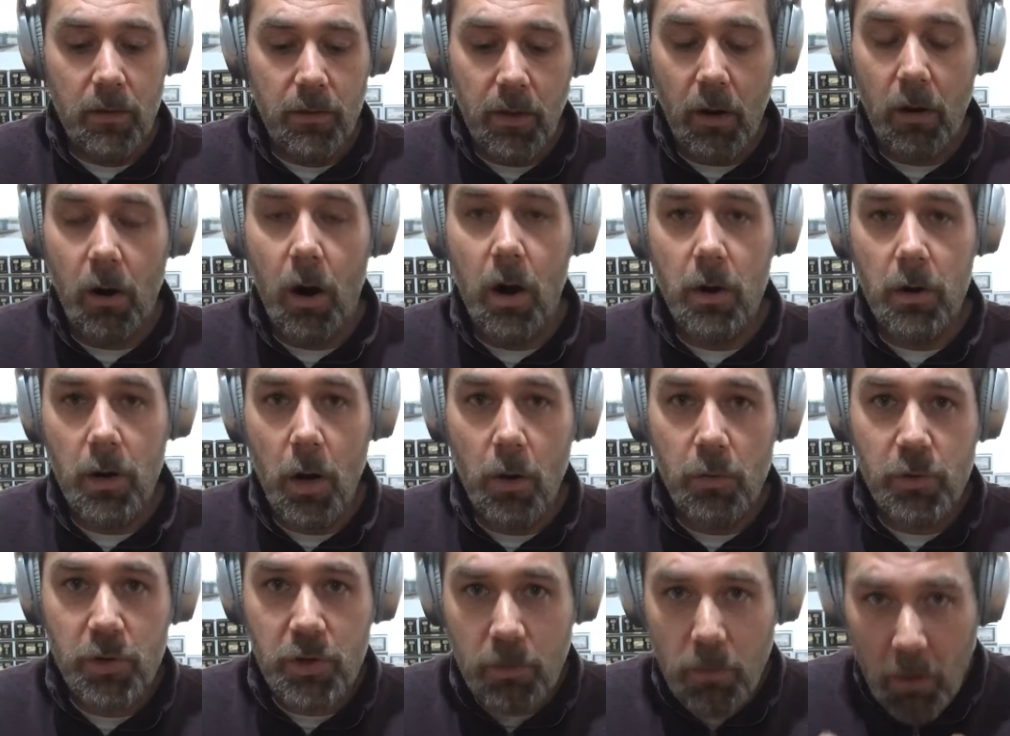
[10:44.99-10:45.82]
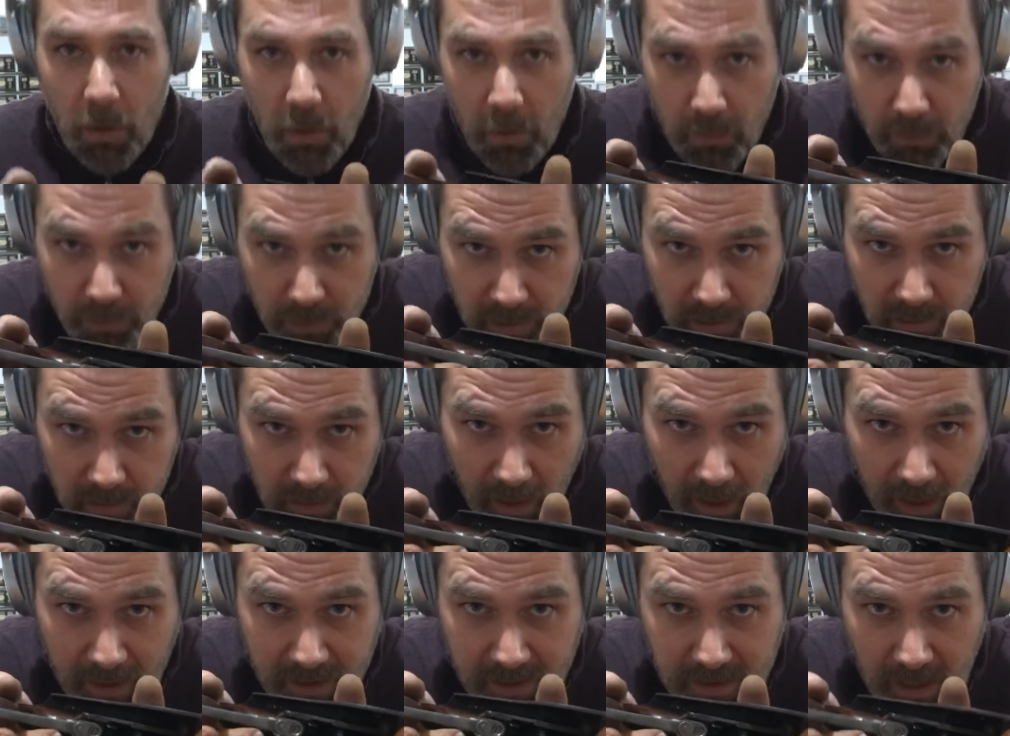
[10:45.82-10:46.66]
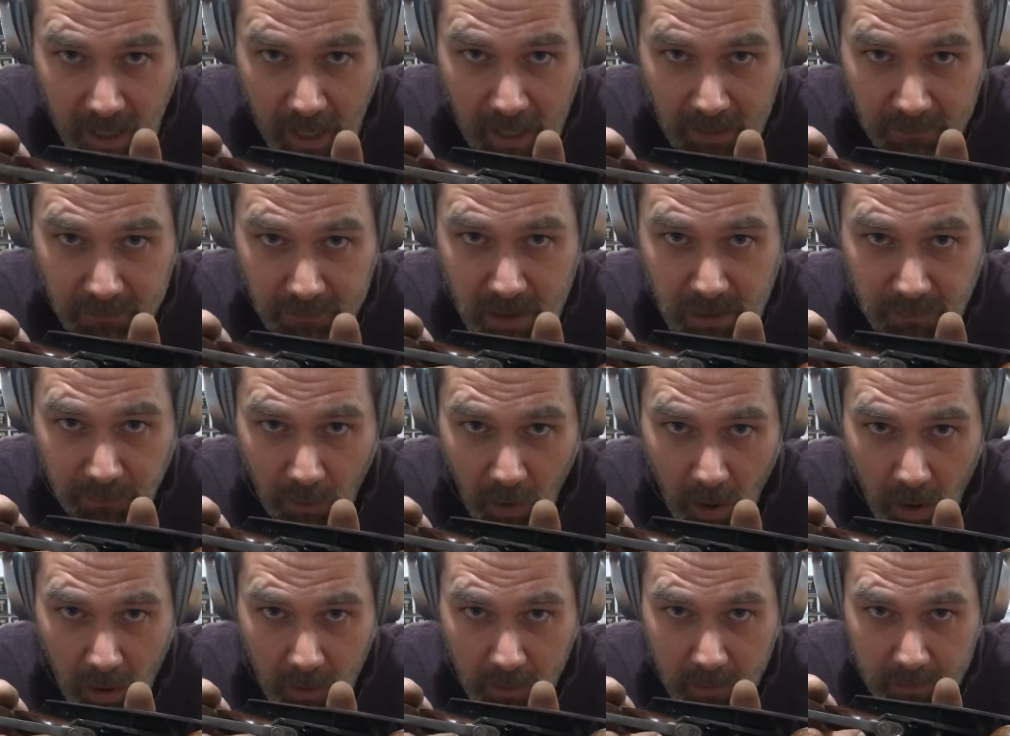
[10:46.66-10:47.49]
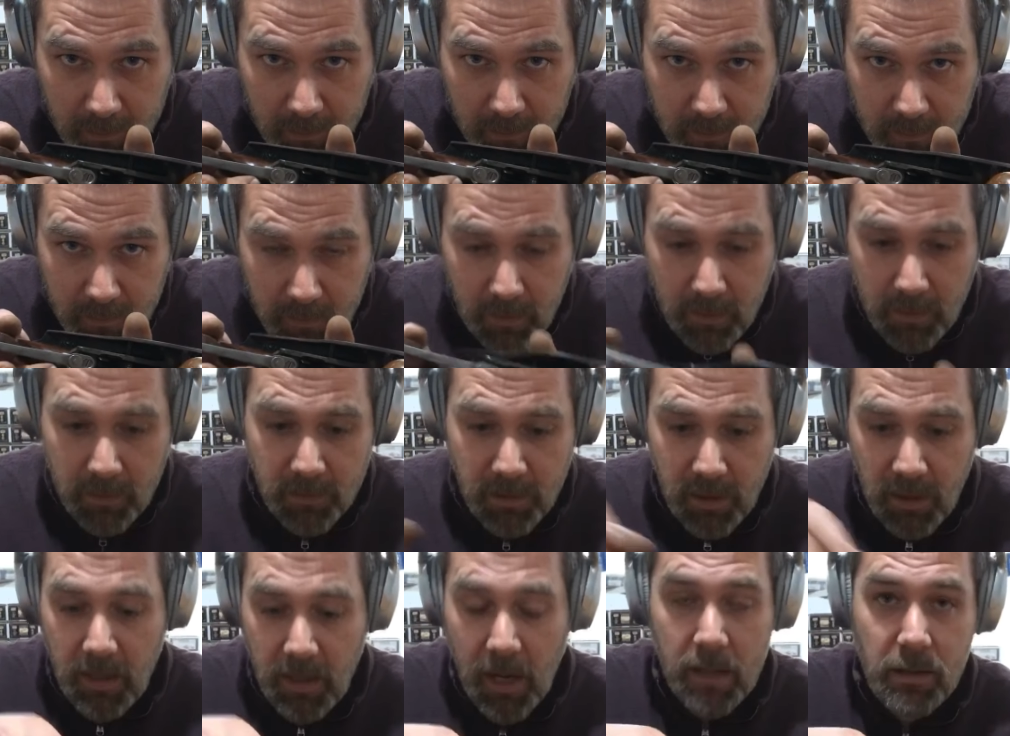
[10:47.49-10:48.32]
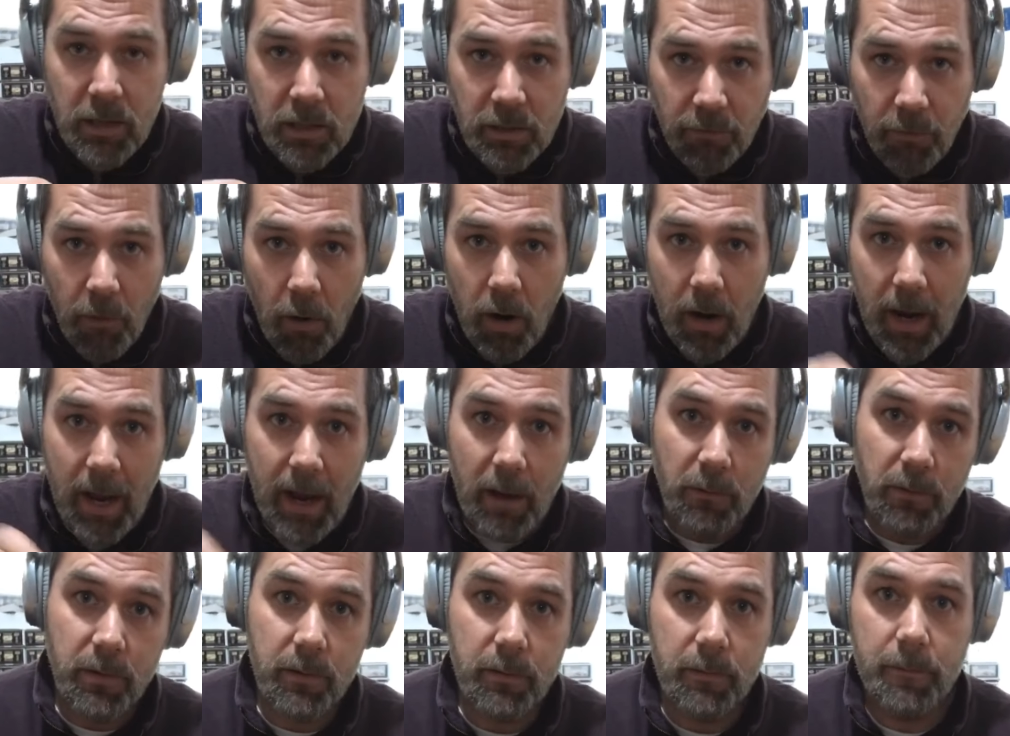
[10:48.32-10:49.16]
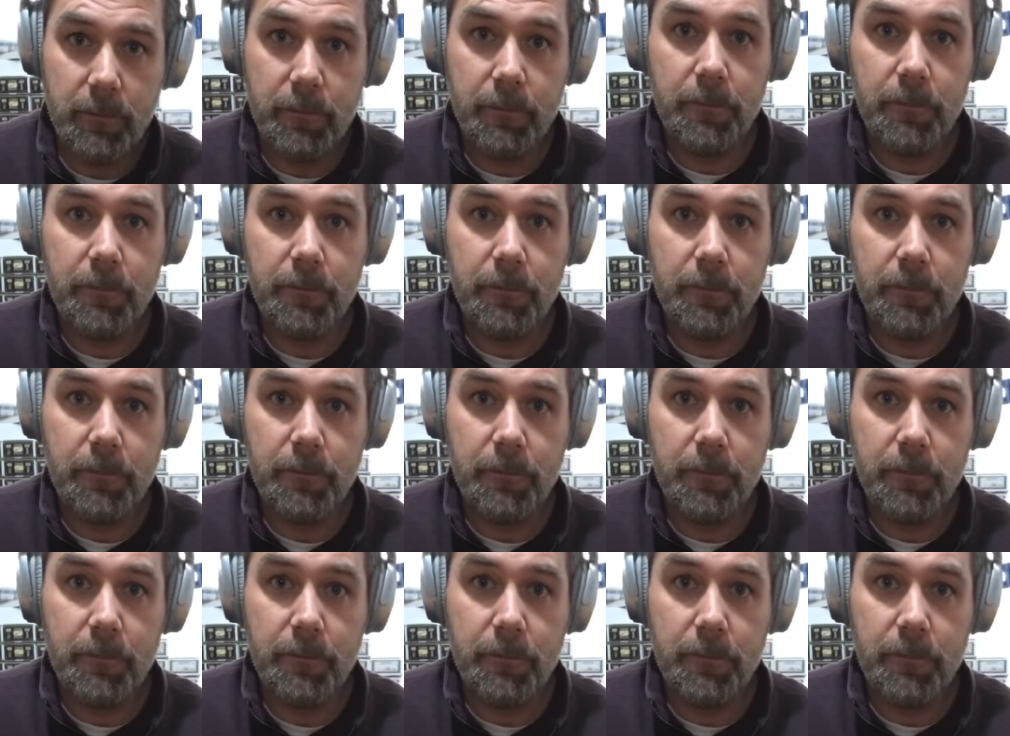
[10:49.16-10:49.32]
There are no screws inside of this frog to take this frog out.